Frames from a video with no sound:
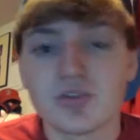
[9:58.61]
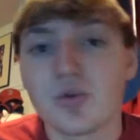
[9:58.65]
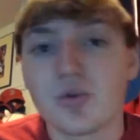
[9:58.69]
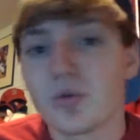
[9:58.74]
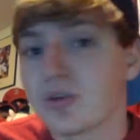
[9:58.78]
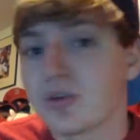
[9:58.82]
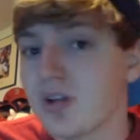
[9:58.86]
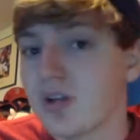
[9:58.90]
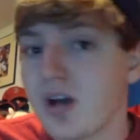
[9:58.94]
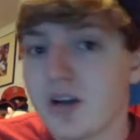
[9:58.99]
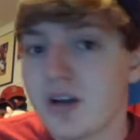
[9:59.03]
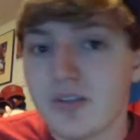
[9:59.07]
2
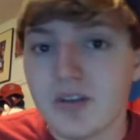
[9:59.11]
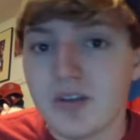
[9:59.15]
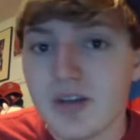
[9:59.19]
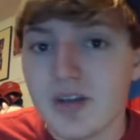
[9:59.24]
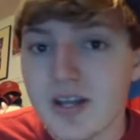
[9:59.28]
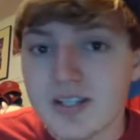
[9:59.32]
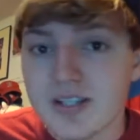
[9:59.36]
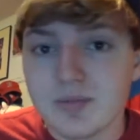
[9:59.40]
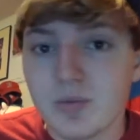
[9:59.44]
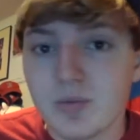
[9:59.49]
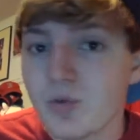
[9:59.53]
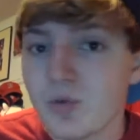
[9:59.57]
o'clock the
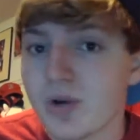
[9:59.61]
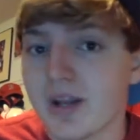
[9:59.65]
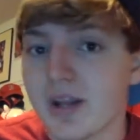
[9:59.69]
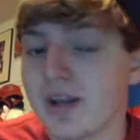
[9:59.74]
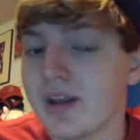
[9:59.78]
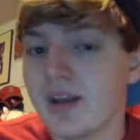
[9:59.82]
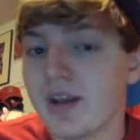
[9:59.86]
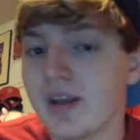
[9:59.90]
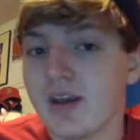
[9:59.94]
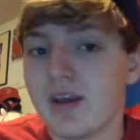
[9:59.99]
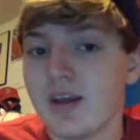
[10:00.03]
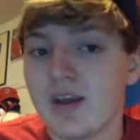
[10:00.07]
next morning
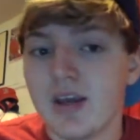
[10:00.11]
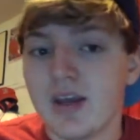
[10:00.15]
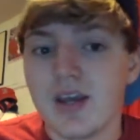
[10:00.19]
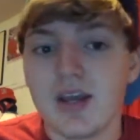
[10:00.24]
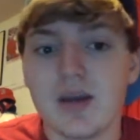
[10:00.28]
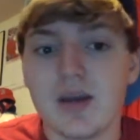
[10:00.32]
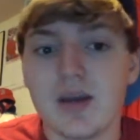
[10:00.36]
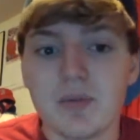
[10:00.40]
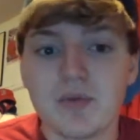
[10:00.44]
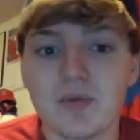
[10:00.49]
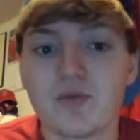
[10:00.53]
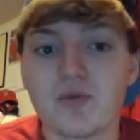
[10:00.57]

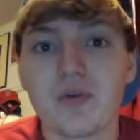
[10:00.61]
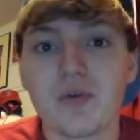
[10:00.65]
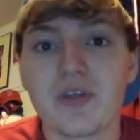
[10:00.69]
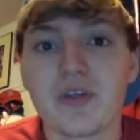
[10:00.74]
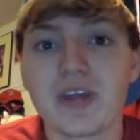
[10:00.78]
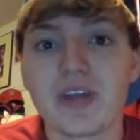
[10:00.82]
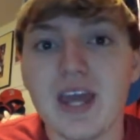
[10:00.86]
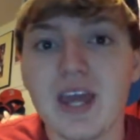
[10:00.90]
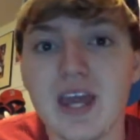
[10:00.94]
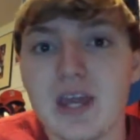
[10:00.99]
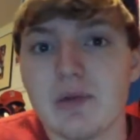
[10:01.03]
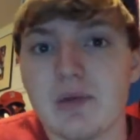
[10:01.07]
uh, before
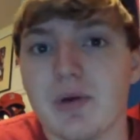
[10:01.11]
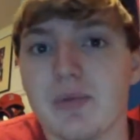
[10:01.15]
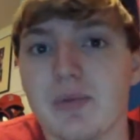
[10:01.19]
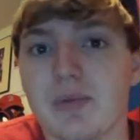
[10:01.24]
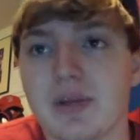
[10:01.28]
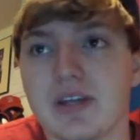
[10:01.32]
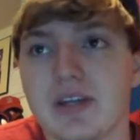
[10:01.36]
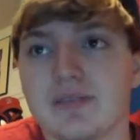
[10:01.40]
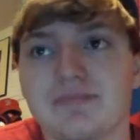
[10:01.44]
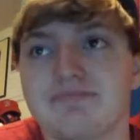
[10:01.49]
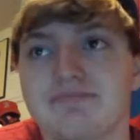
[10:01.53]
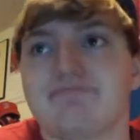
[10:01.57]
the game. I
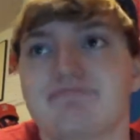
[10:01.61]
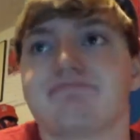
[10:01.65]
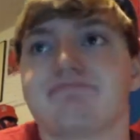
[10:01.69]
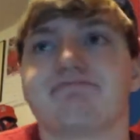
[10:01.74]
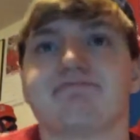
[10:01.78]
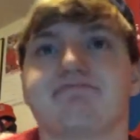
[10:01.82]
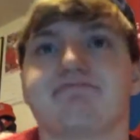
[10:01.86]
mean,